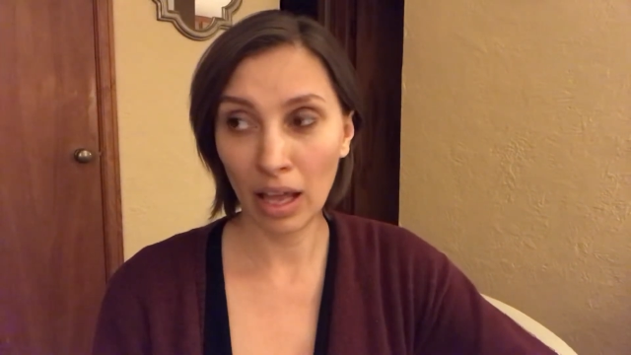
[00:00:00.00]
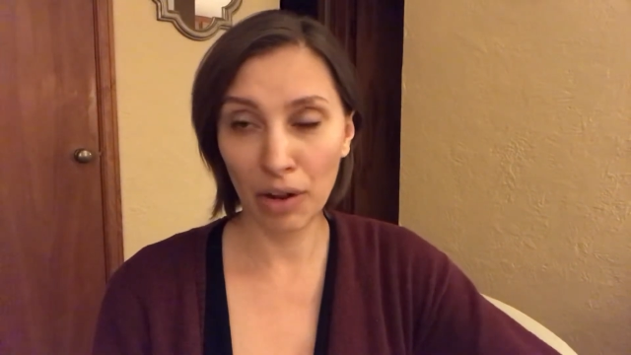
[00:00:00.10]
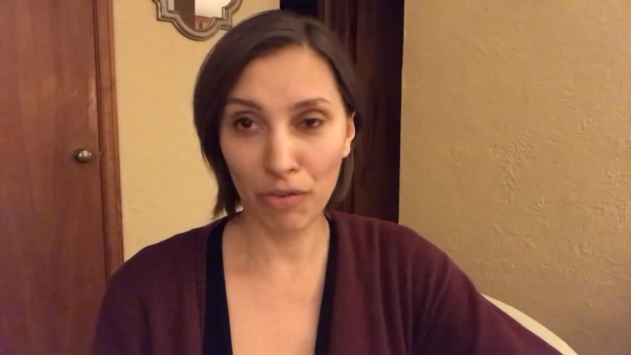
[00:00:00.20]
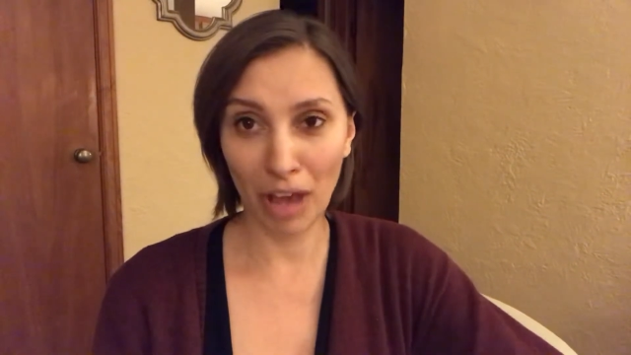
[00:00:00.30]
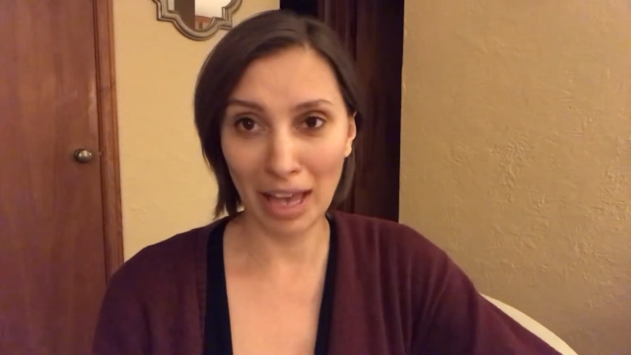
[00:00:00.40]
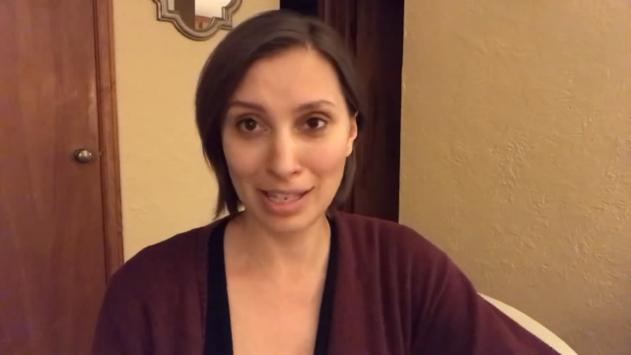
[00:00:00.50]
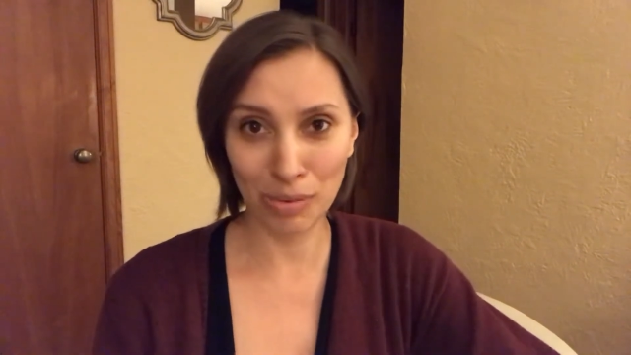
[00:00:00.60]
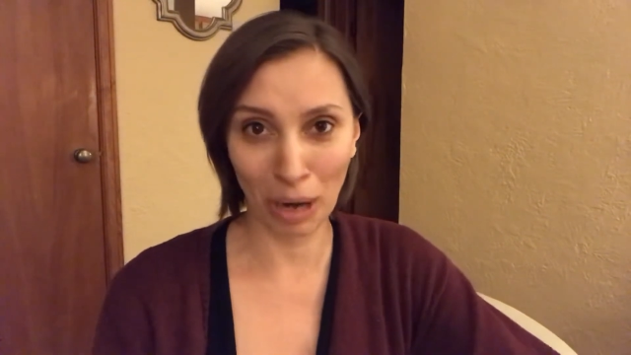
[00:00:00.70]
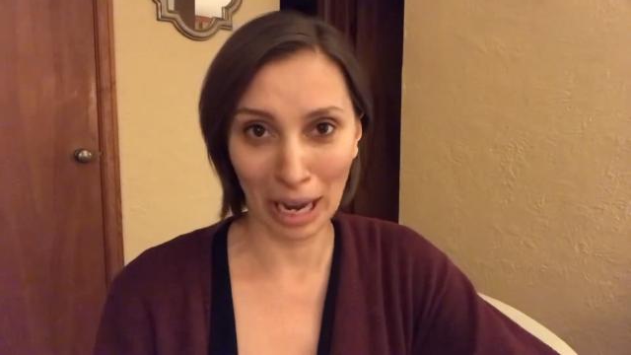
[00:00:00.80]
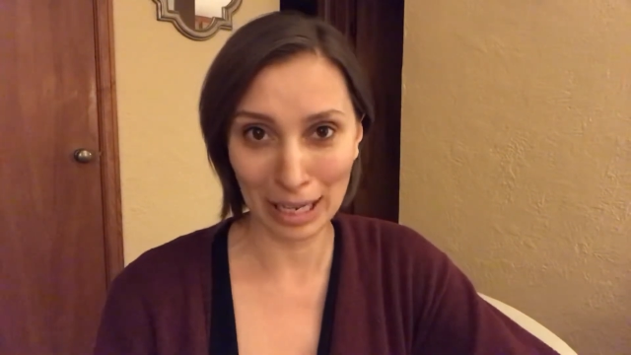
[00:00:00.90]
a vase
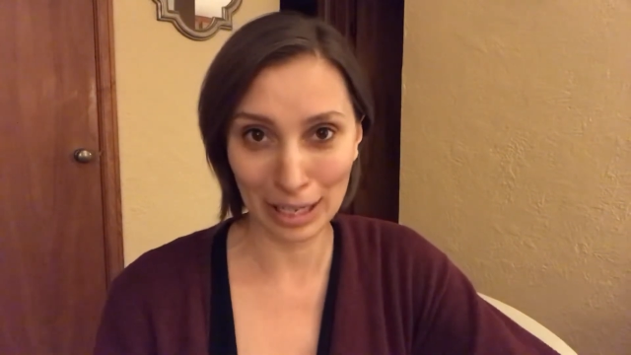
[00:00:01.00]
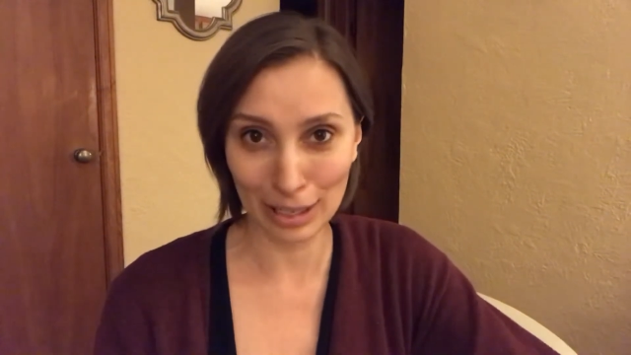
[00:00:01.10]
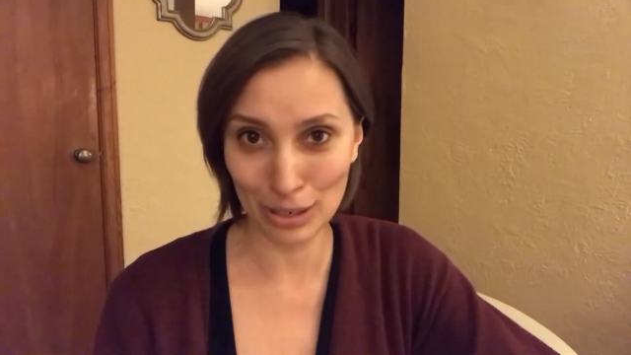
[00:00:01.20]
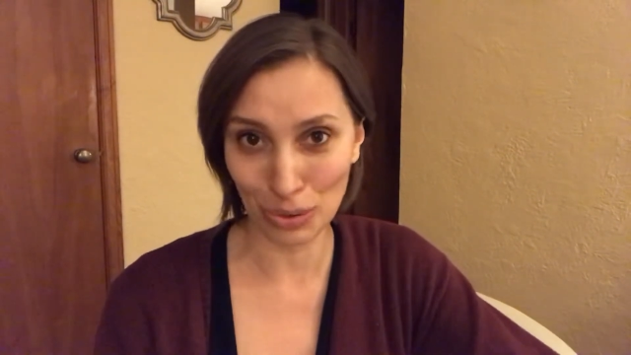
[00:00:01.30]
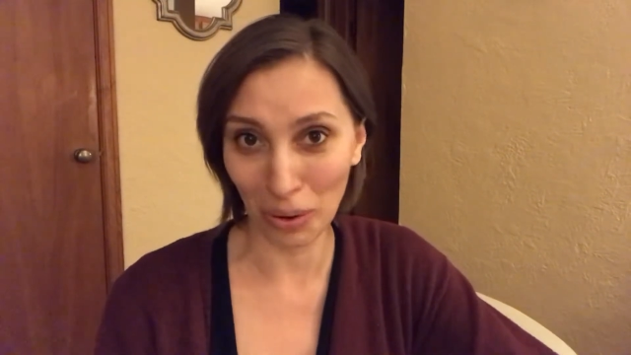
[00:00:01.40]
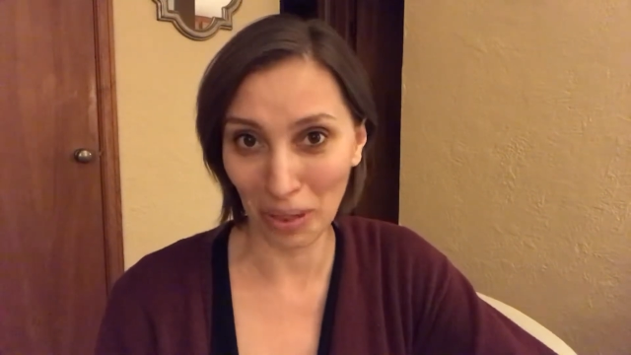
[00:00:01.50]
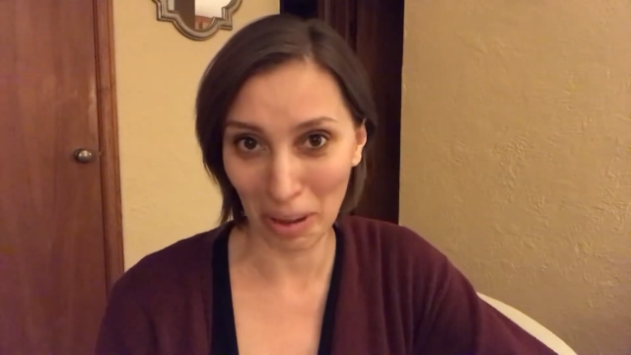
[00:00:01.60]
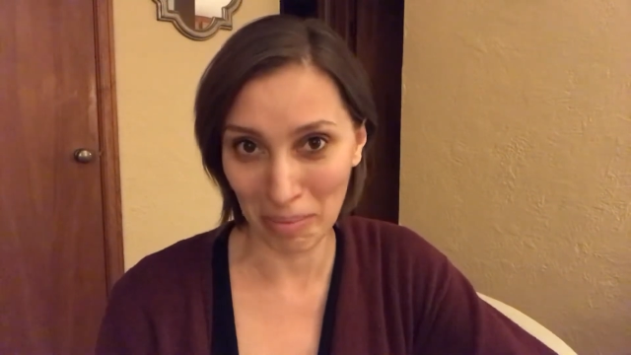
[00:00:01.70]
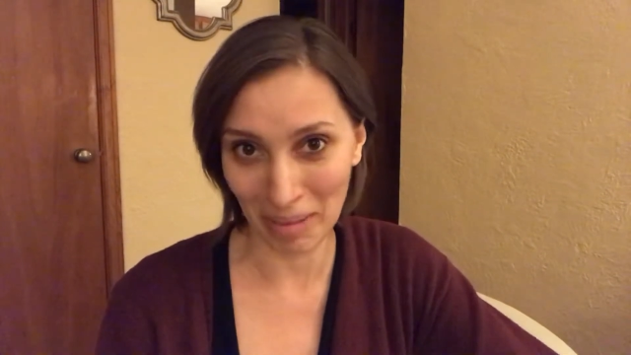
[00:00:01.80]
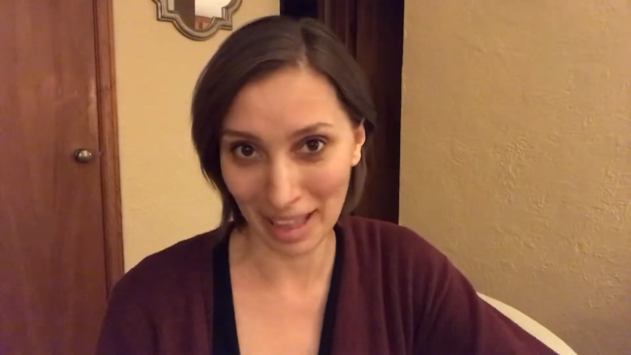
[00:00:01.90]
where I can control
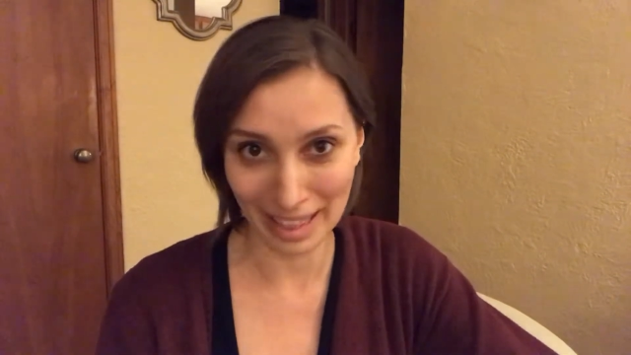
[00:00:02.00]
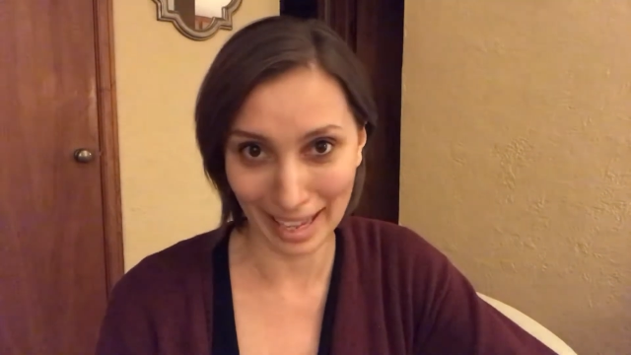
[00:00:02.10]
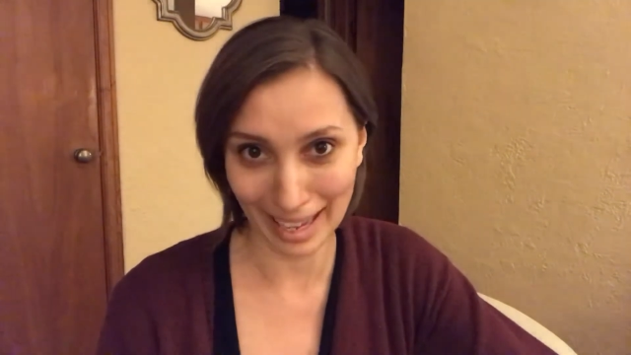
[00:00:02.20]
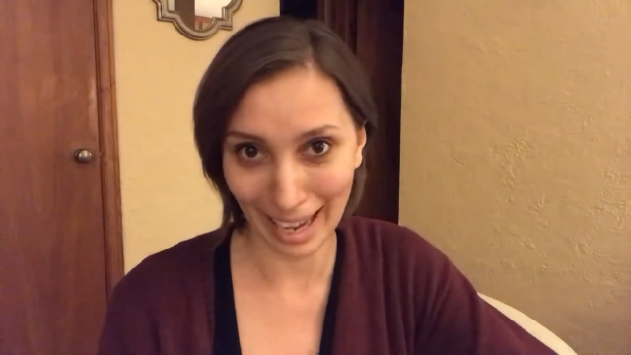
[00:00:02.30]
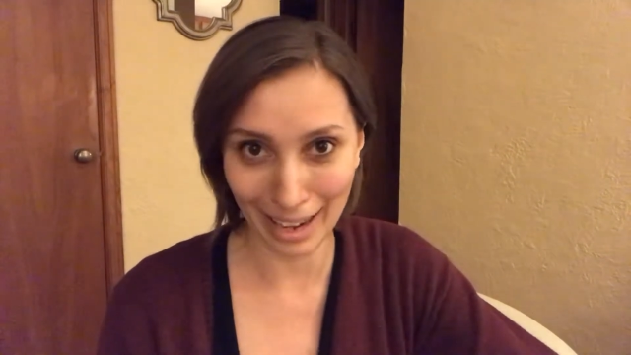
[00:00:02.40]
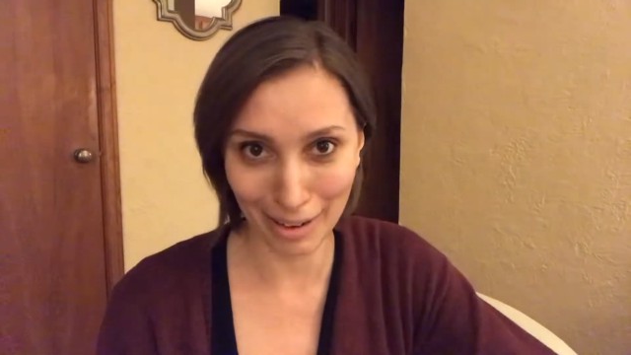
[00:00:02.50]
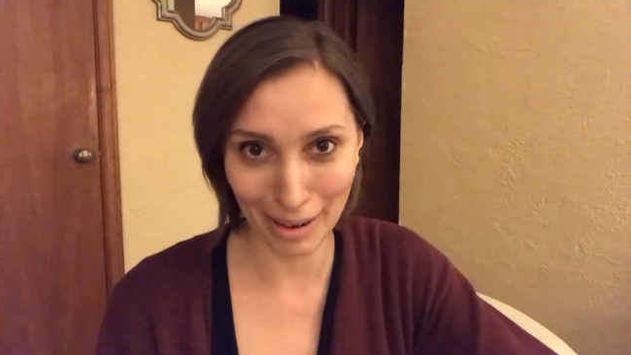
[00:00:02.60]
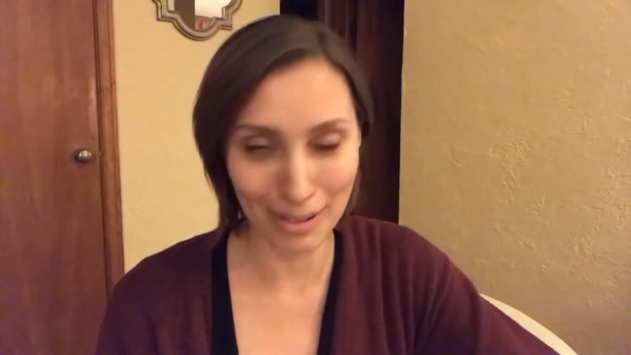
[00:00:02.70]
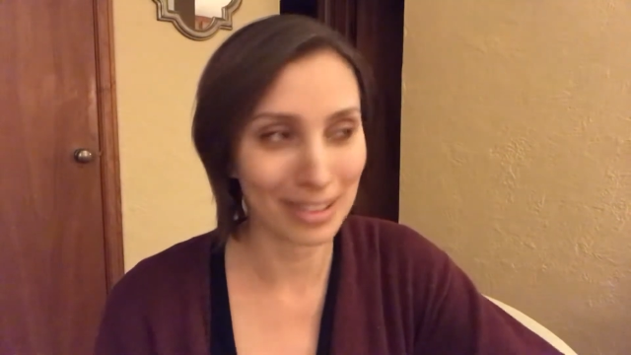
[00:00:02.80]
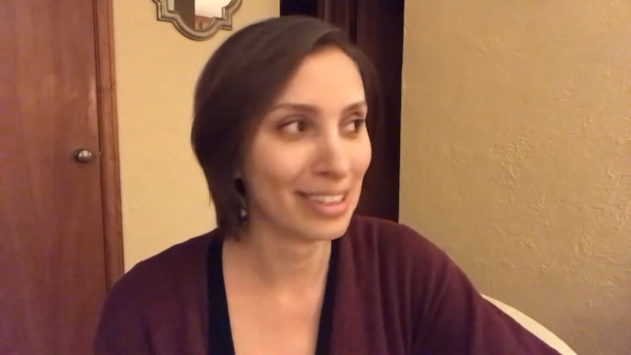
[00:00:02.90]
them, I think. I don't know.